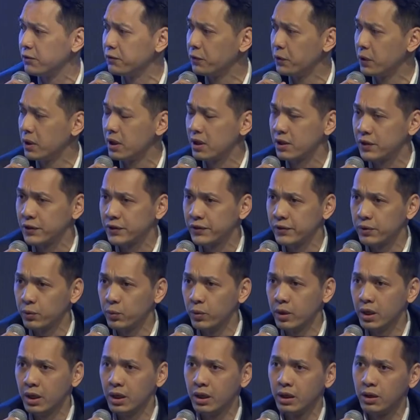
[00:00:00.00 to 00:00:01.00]
for us,
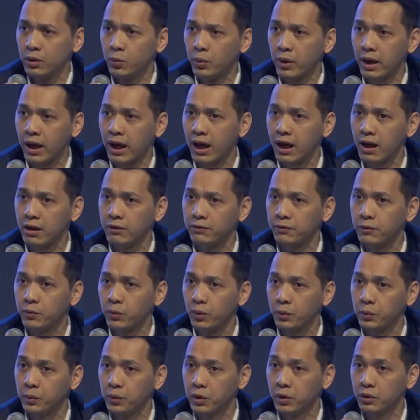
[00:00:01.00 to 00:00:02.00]
we have
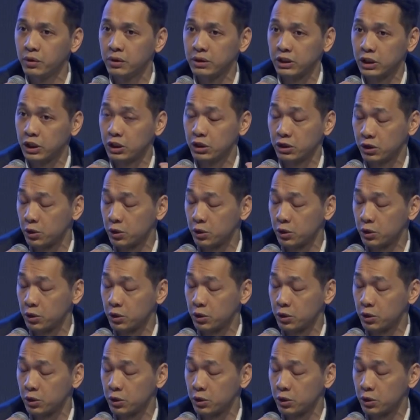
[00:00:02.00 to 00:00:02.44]
what we call the